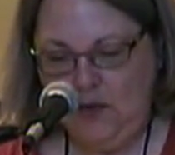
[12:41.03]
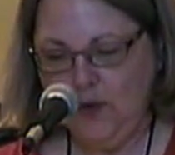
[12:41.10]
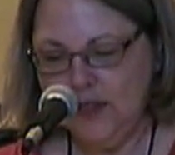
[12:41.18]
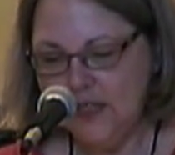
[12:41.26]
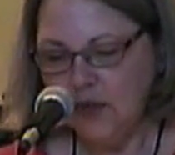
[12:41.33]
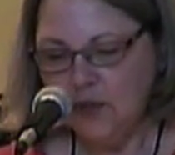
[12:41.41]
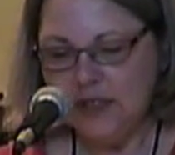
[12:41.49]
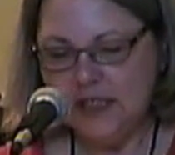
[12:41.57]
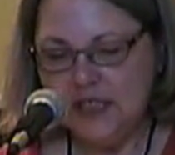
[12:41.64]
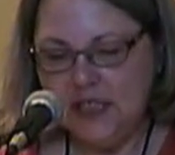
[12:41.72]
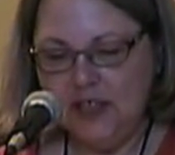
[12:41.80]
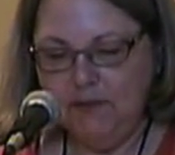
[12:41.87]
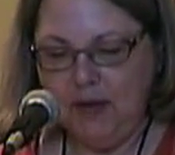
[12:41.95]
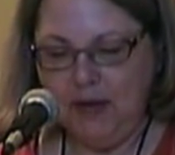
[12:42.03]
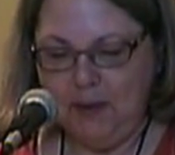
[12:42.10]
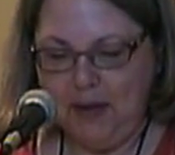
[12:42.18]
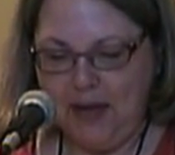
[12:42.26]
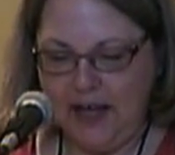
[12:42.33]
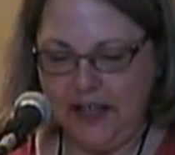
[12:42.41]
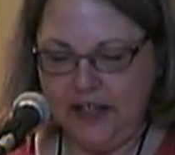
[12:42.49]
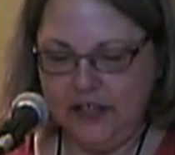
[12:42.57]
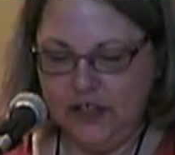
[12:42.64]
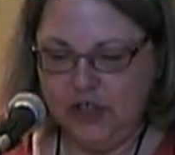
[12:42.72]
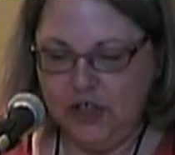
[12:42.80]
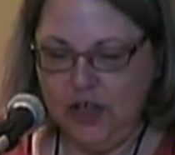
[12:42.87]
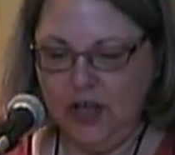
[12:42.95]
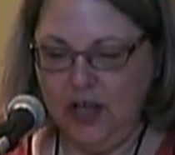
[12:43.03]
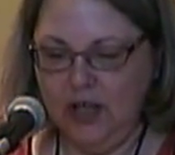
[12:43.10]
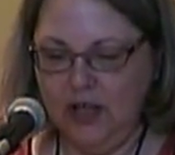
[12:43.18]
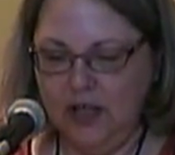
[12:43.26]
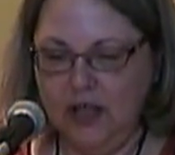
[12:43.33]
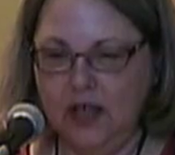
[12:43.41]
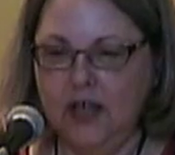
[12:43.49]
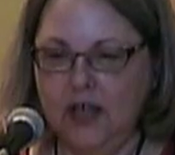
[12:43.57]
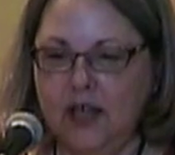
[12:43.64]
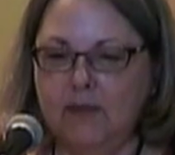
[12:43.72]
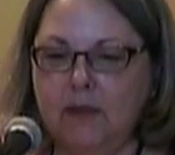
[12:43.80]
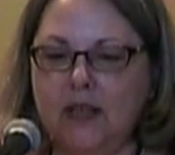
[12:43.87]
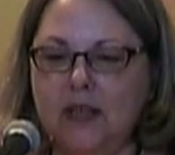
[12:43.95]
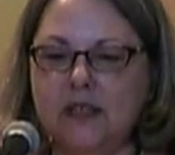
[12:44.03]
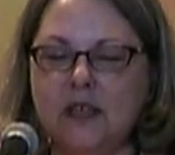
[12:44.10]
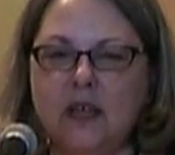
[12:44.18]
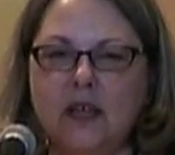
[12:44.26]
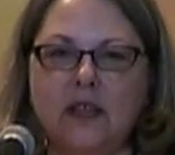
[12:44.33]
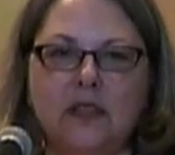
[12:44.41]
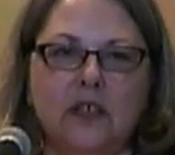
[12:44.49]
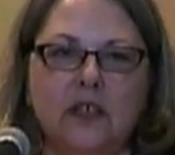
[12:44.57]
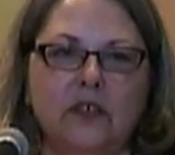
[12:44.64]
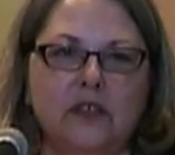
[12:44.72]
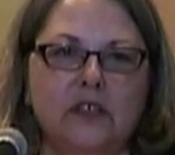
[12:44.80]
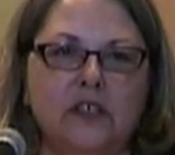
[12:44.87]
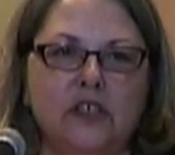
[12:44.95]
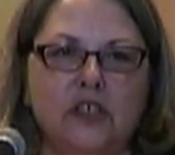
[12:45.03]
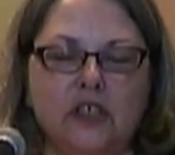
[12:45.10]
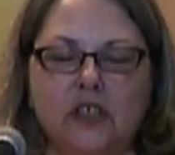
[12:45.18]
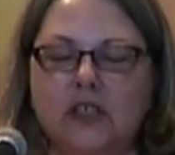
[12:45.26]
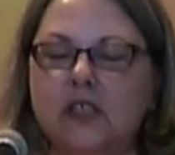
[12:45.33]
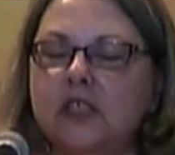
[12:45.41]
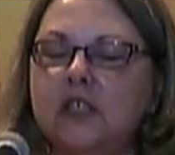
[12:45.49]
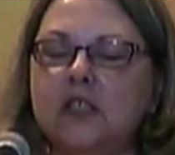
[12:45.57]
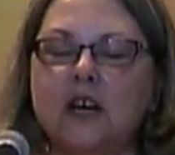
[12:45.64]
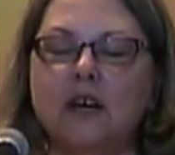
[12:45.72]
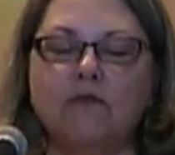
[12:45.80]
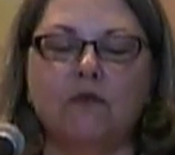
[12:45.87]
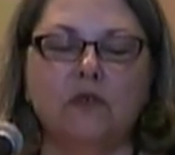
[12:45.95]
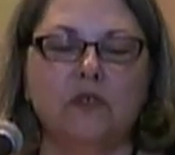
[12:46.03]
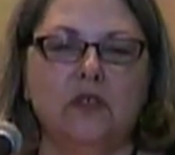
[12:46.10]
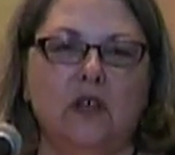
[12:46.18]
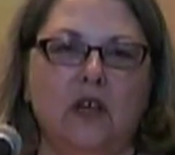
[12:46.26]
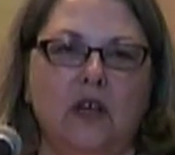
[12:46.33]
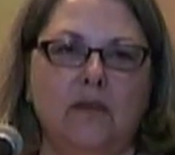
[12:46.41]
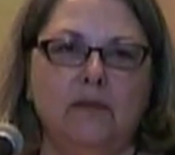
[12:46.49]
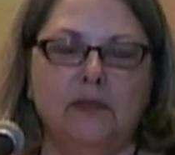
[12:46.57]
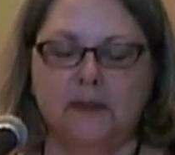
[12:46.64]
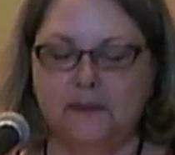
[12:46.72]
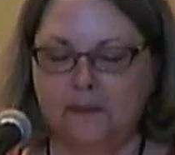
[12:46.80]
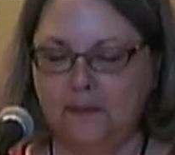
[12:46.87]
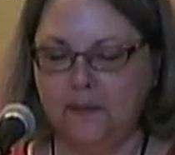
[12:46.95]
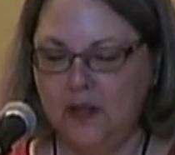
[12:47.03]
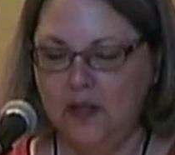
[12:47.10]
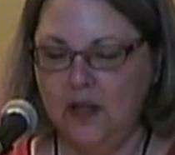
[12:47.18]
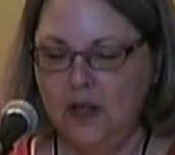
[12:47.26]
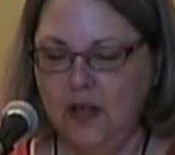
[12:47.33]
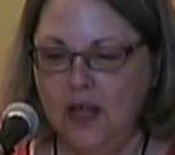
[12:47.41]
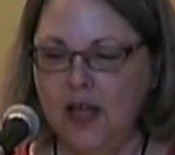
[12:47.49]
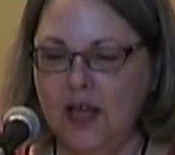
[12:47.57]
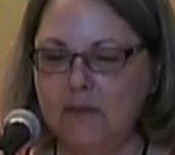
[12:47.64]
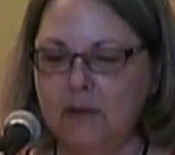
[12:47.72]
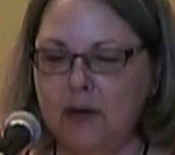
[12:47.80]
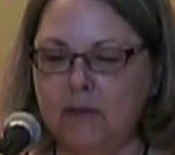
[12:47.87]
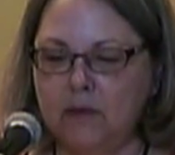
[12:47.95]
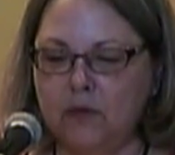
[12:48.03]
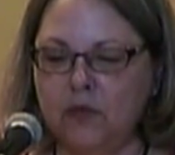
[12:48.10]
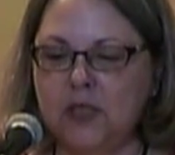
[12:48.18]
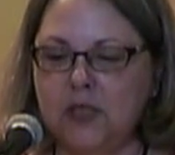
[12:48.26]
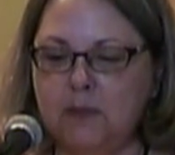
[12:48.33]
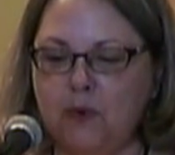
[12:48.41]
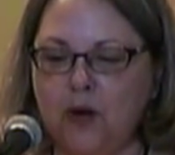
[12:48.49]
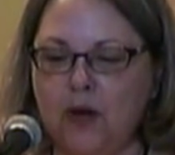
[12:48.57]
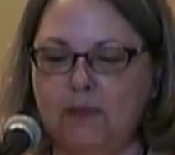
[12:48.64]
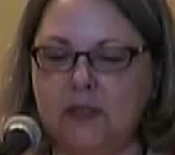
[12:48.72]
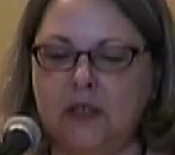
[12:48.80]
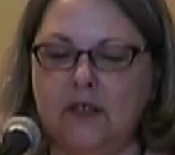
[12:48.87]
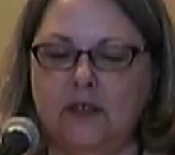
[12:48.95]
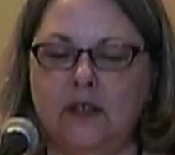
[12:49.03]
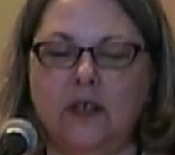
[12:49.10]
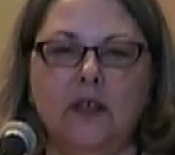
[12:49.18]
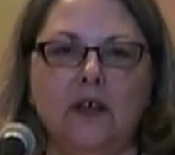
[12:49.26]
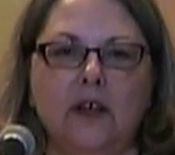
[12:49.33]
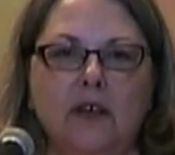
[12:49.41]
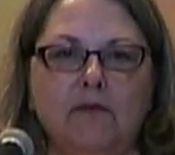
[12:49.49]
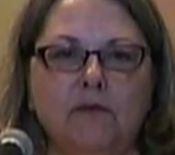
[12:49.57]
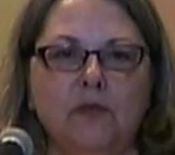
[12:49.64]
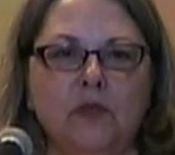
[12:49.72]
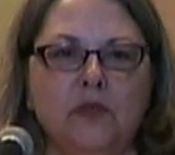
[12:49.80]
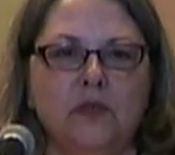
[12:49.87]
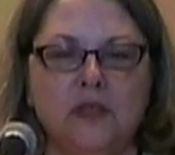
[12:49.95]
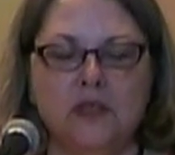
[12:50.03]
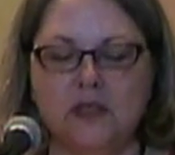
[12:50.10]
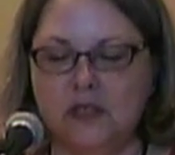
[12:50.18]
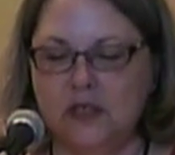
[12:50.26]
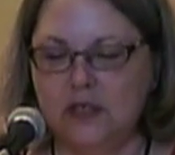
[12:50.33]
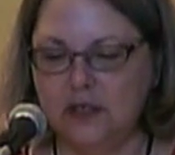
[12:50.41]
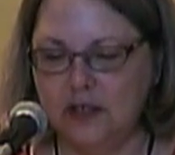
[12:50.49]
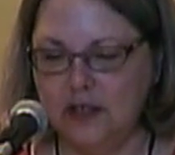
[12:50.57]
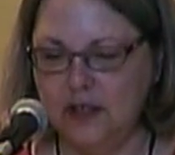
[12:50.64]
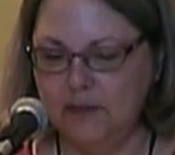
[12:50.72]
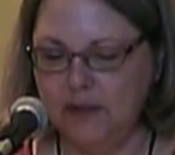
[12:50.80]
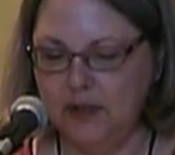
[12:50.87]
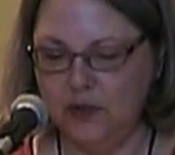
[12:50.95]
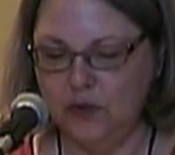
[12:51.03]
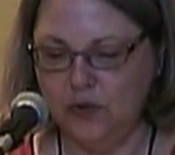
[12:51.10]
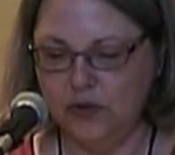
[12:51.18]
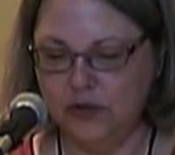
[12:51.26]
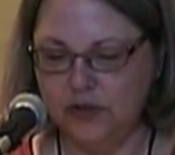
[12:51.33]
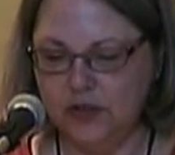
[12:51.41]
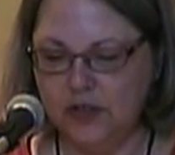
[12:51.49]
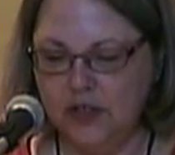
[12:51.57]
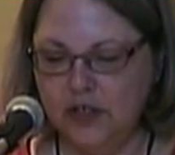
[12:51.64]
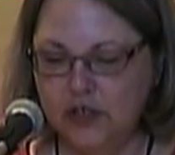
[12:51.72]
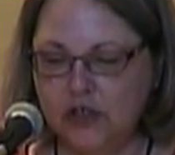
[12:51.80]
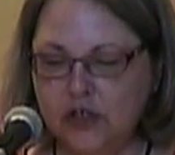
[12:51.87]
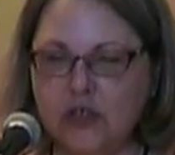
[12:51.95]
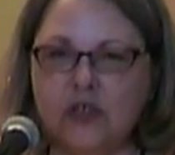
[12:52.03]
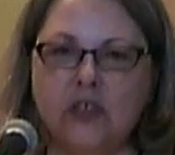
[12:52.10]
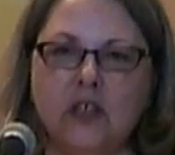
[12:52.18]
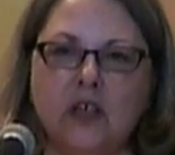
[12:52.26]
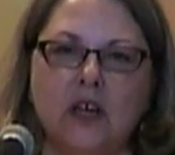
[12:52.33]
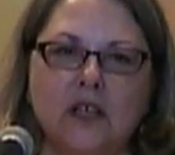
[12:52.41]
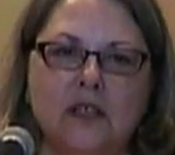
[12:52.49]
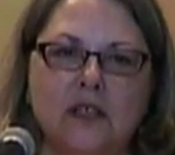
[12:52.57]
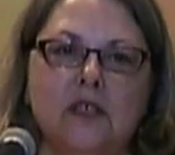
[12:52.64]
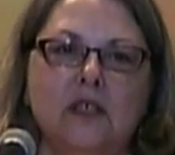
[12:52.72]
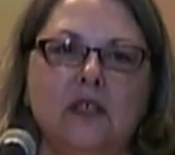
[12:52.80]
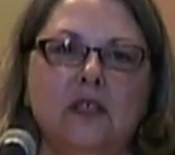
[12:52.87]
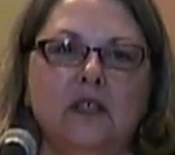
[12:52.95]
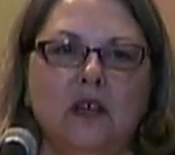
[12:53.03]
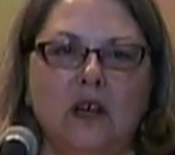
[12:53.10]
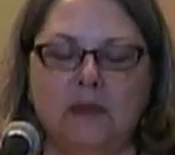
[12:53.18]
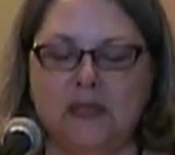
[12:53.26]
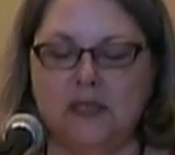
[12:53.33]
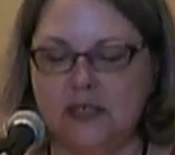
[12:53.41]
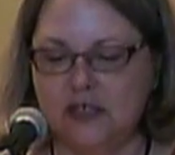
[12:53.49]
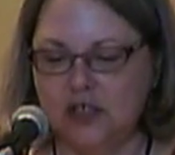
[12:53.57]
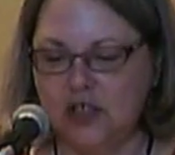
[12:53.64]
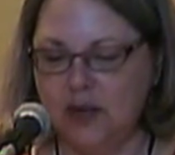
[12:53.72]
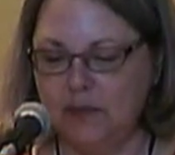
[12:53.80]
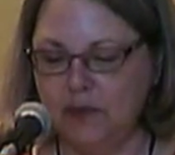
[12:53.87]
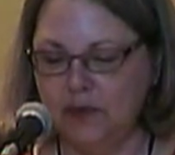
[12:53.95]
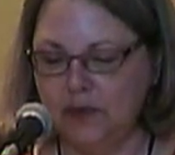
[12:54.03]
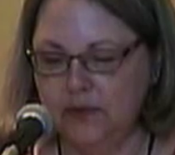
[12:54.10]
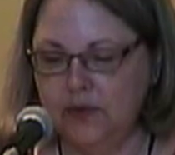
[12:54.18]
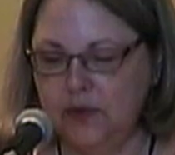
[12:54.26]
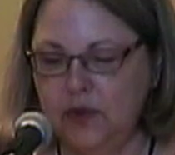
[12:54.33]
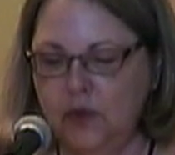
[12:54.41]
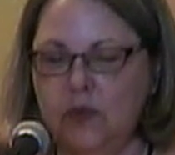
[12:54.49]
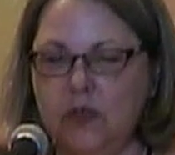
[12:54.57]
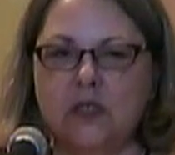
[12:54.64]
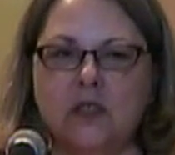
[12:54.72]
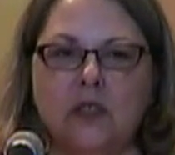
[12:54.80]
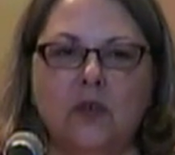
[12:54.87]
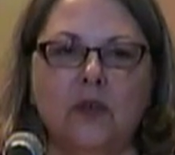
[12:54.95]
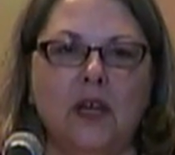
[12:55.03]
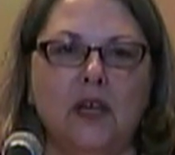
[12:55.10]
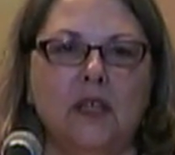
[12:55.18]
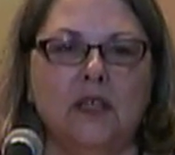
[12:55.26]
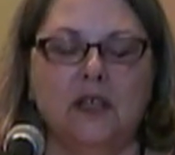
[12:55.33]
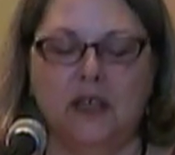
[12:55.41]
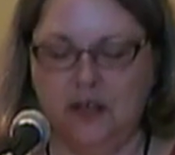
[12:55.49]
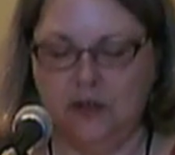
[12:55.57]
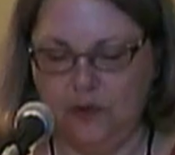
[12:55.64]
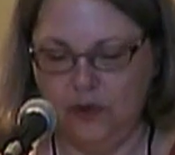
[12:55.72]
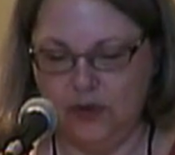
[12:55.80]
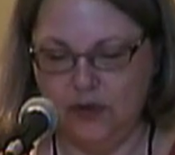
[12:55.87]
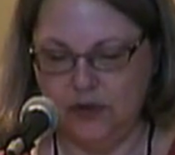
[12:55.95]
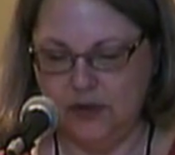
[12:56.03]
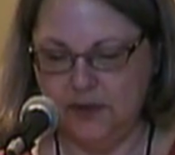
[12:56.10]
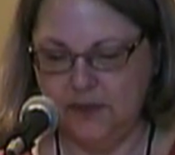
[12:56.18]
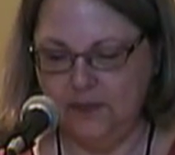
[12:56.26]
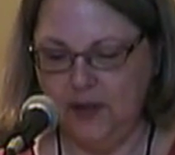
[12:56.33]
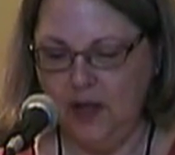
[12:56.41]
Once I received my package, I saw on there on the agenda several times, and by Marie's prompting from the UCC headquarters, she goes, you gotta see the Amistad Chapel, which is located at headquarters.